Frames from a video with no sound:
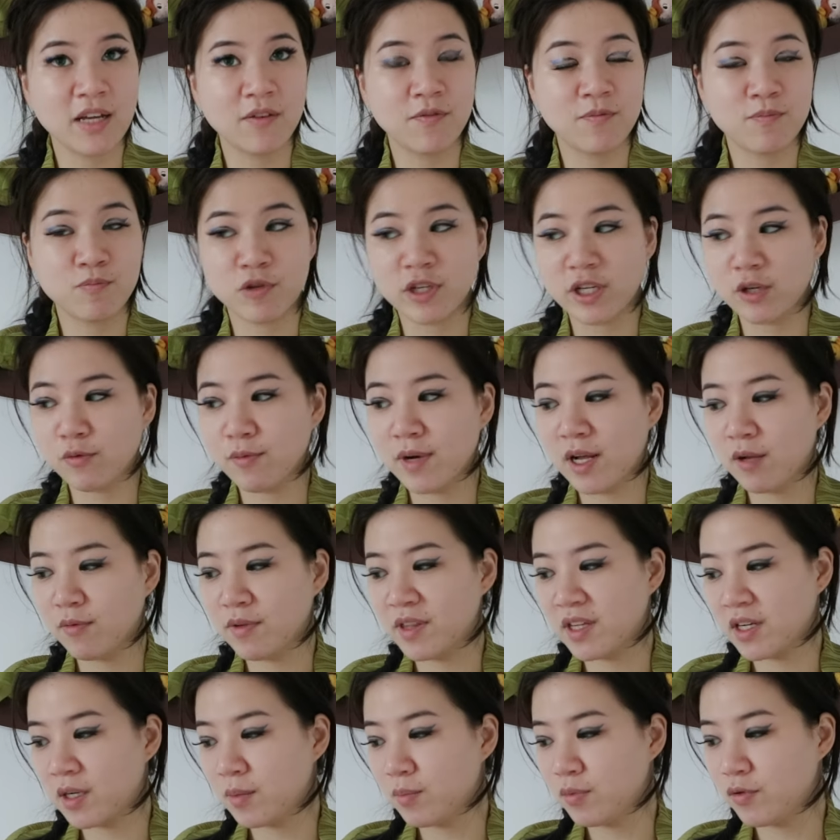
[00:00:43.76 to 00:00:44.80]
it pretty well
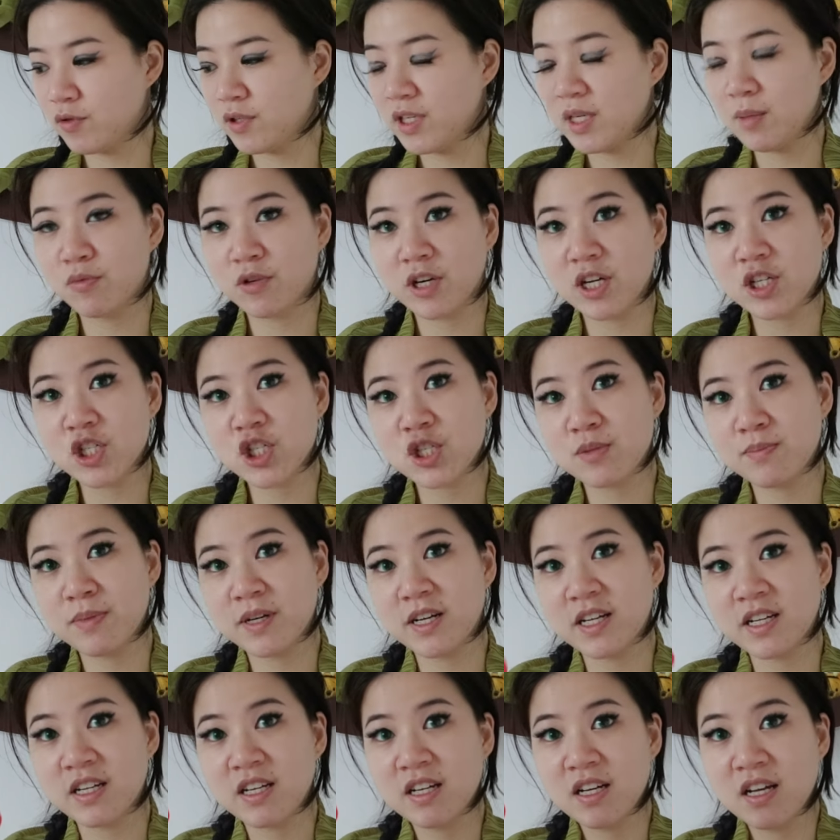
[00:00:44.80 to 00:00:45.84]
with a kabuki brush,
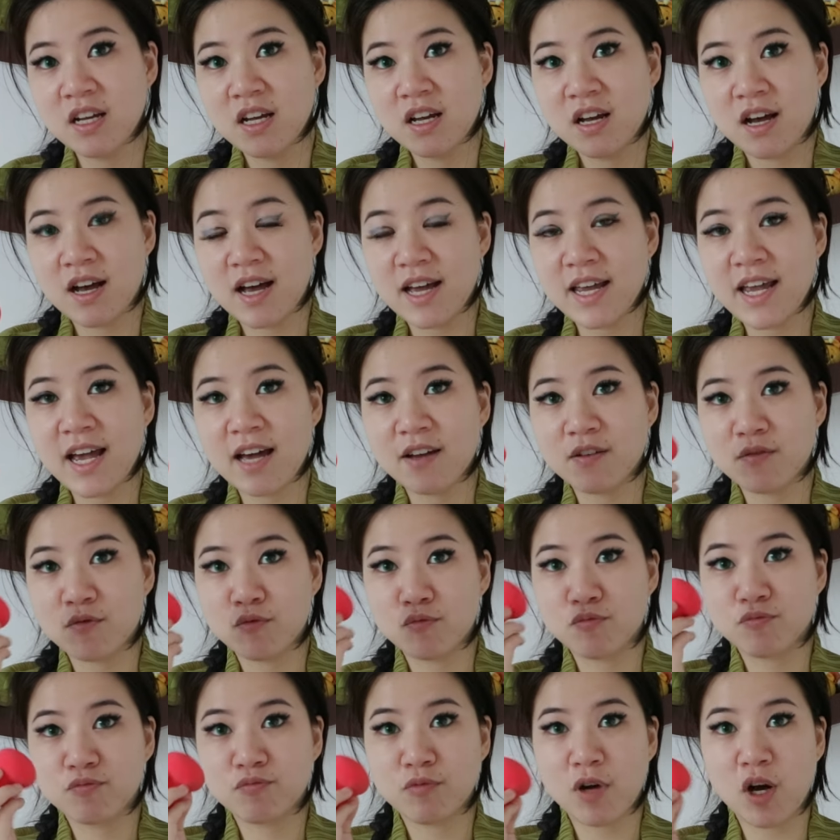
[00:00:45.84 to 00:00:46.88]
but I
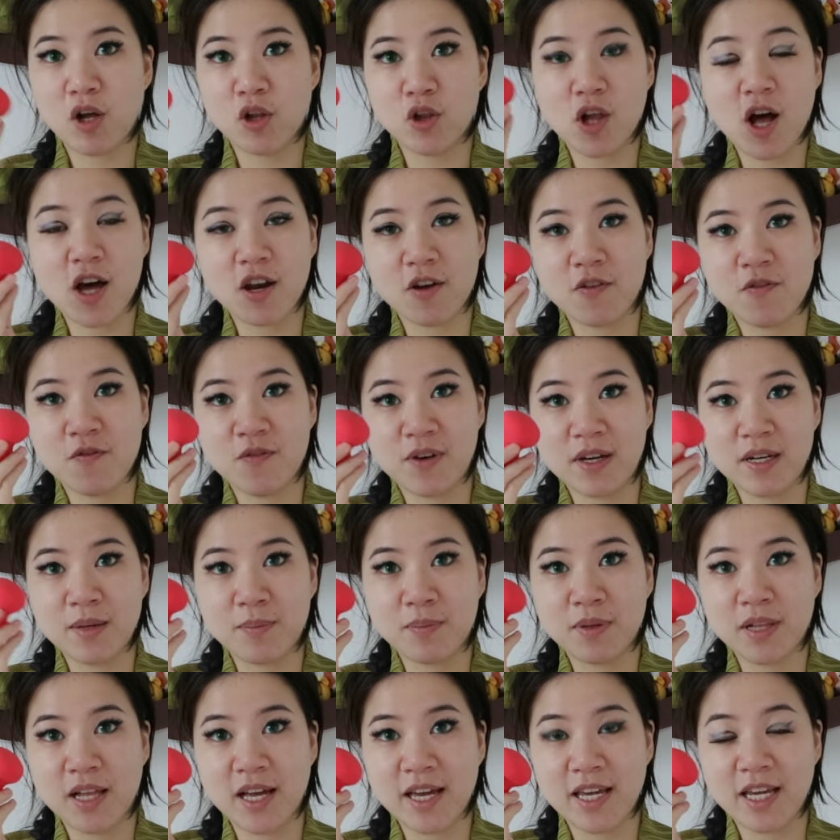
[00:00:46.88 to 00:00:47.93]
had a lot of fun
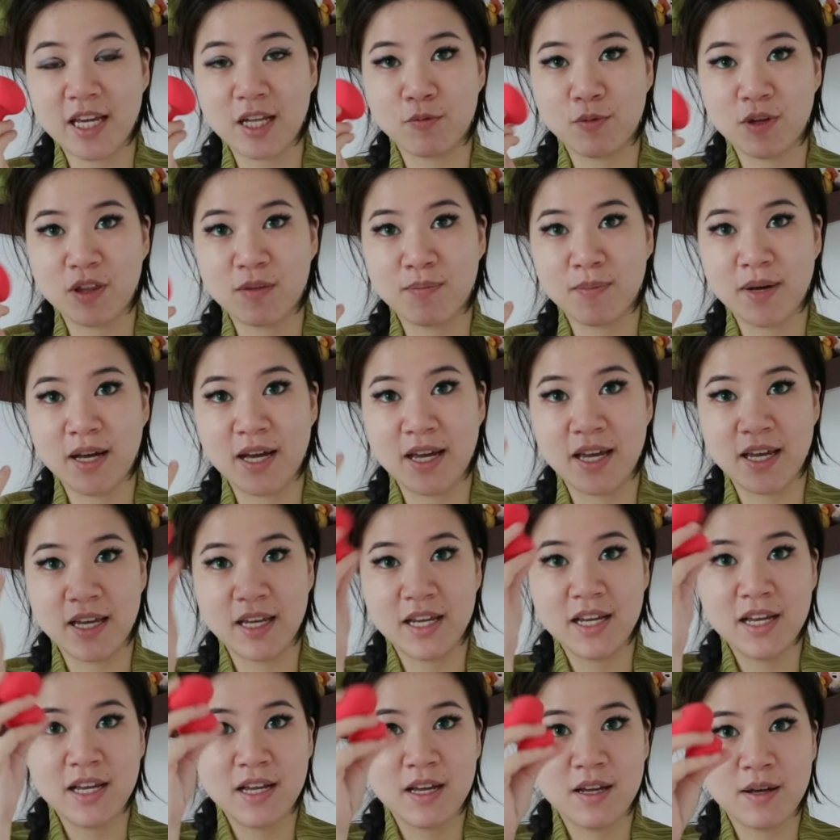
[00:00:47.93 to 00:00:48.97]
applying it with my
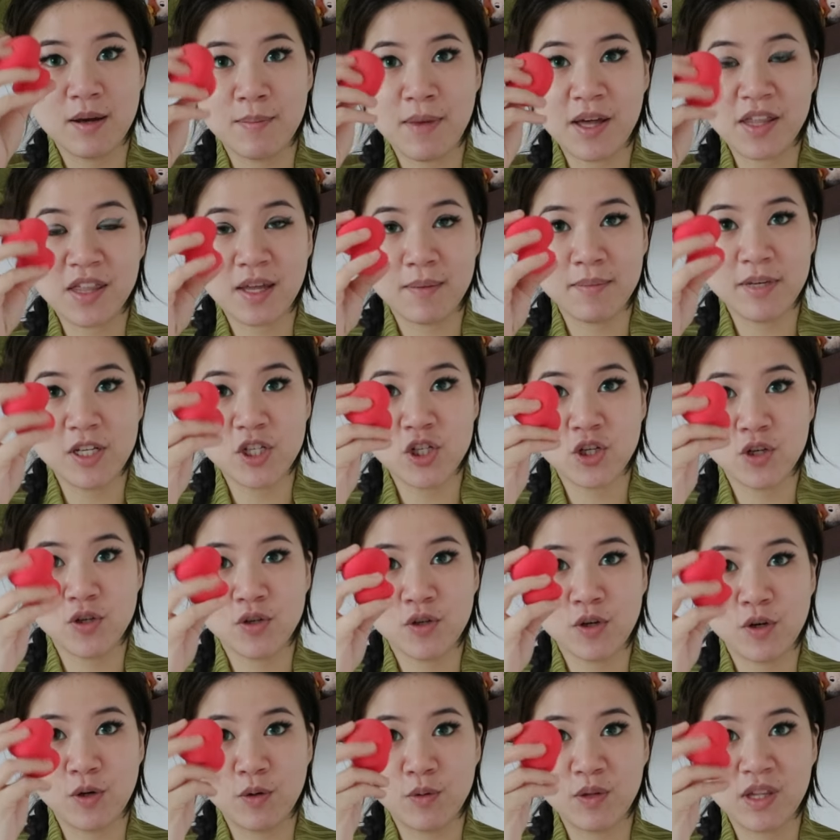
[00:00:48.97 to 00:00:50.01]
Masami
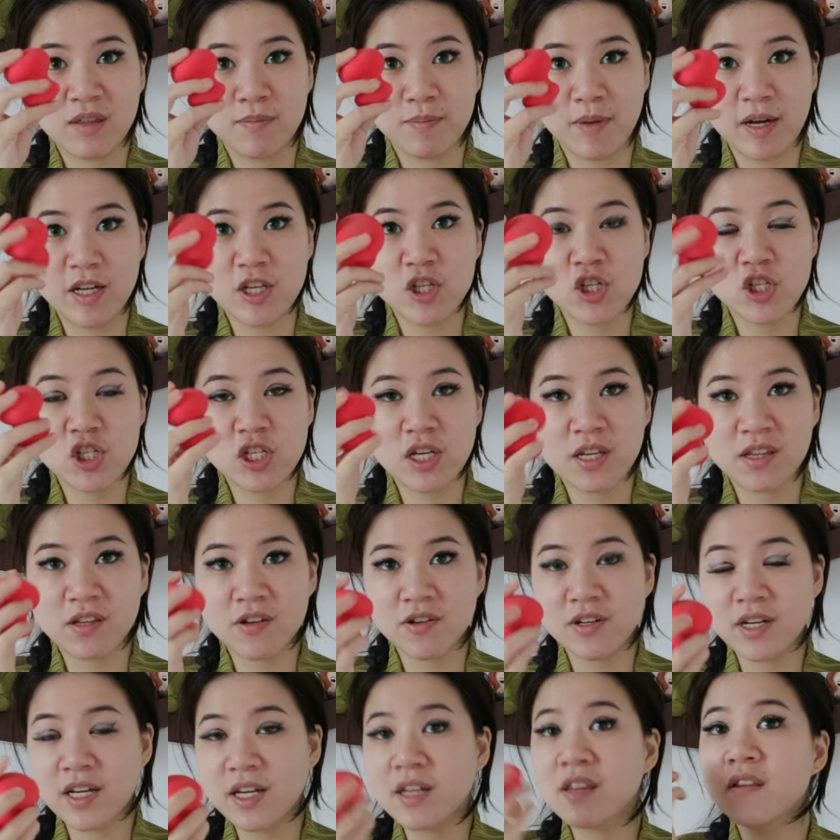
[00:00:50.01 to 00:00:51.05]
Shoko sponge
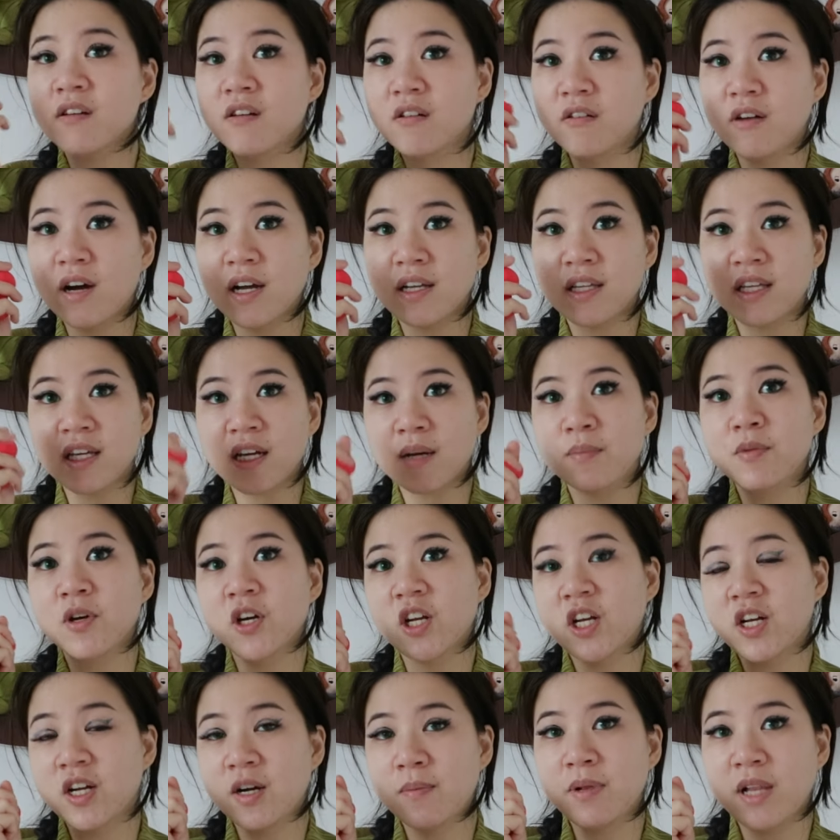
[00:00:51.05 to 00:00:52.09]
yesterday, so I think I'm
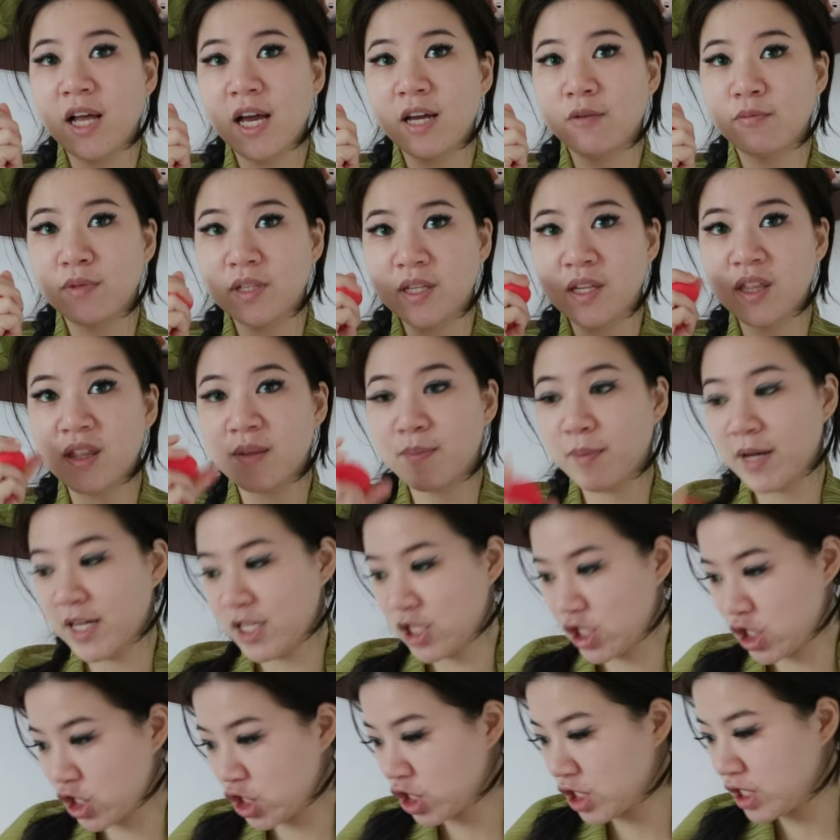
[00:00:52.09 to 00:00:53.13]
gonna apply it with the
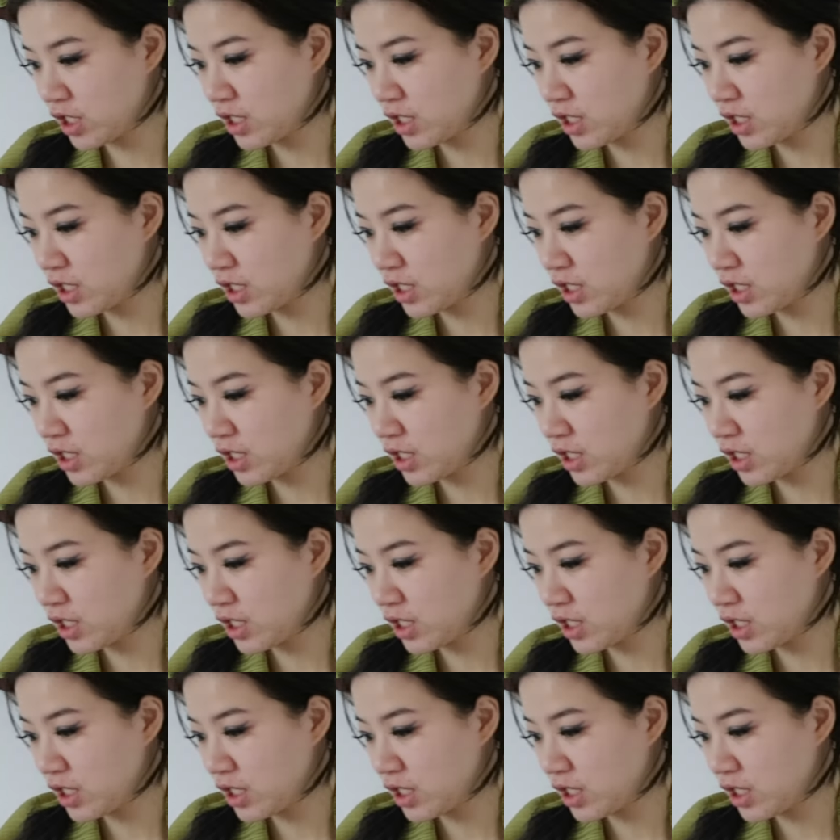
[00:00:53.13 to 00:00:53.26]
sponge.